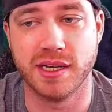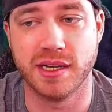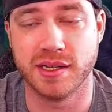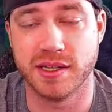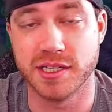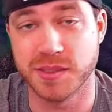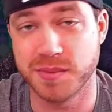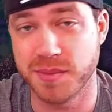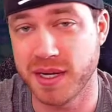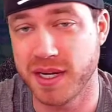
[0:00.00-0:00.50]

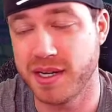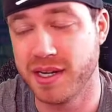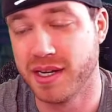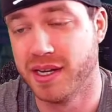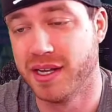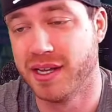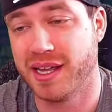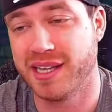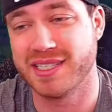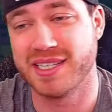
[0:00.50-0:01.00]
speed.
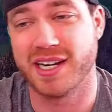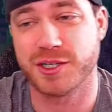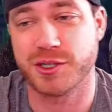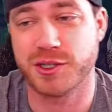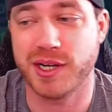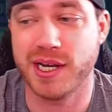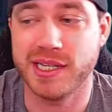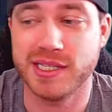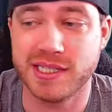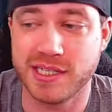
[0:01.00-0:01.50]
That's an extra
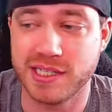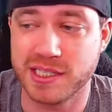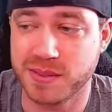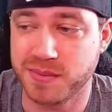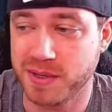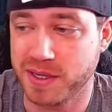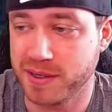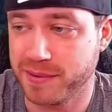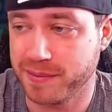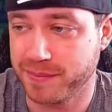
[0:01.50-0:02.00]
18 speed.